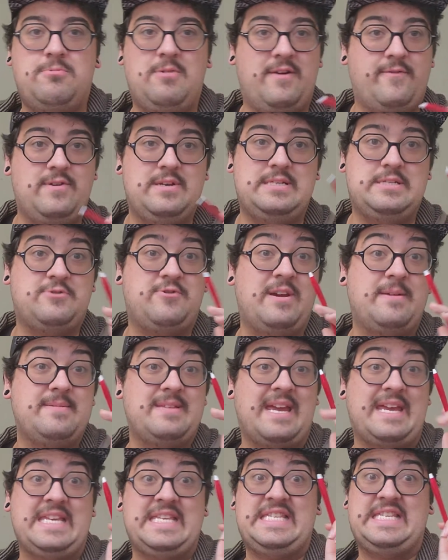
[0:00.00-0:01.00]
whenever he screams
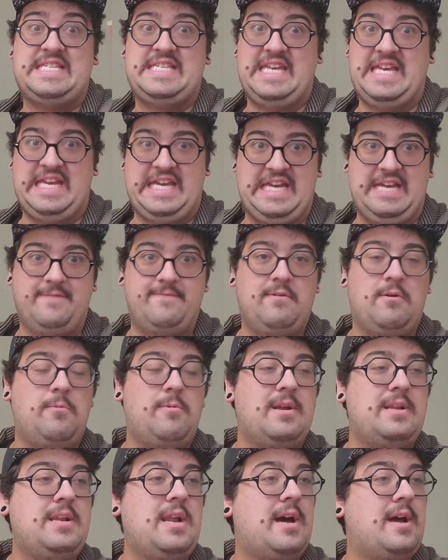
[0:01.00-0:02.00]
like Steve or
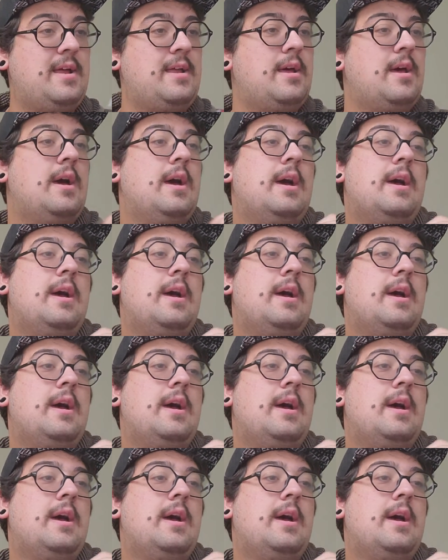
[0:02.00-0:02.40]
whatnot.